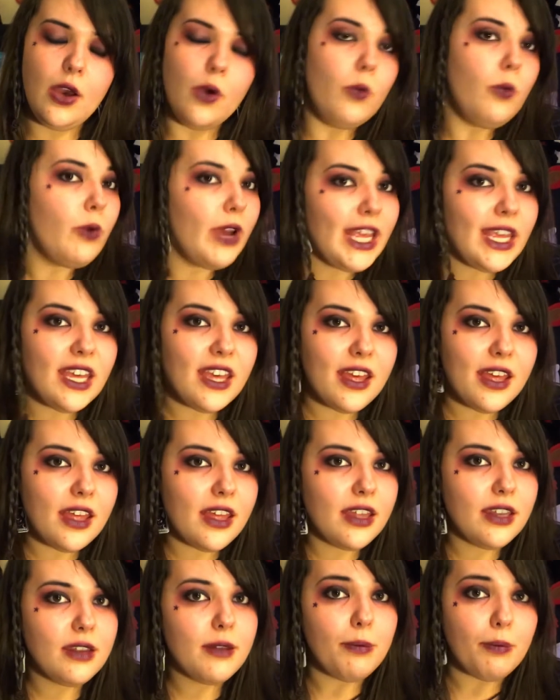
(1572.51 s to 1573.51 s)

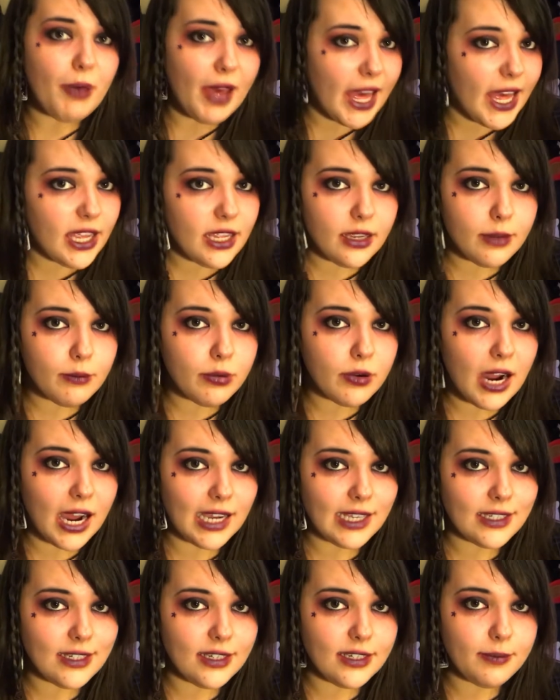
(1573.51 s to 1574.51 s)
Wiccan, pagan
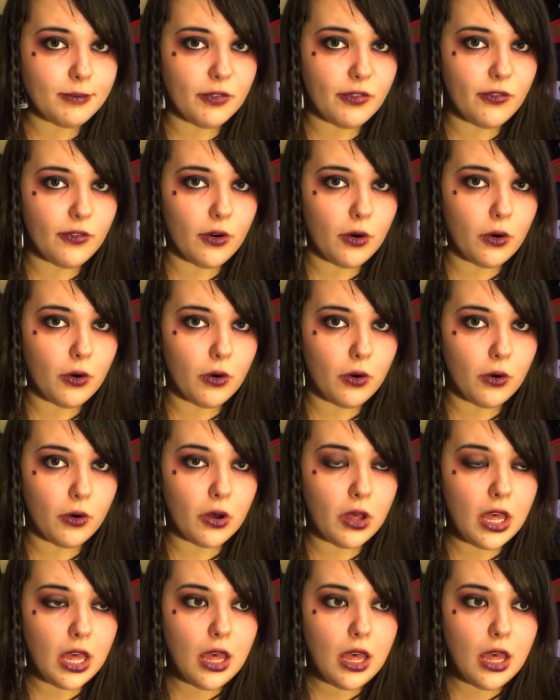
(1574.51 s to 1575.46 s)
practice before,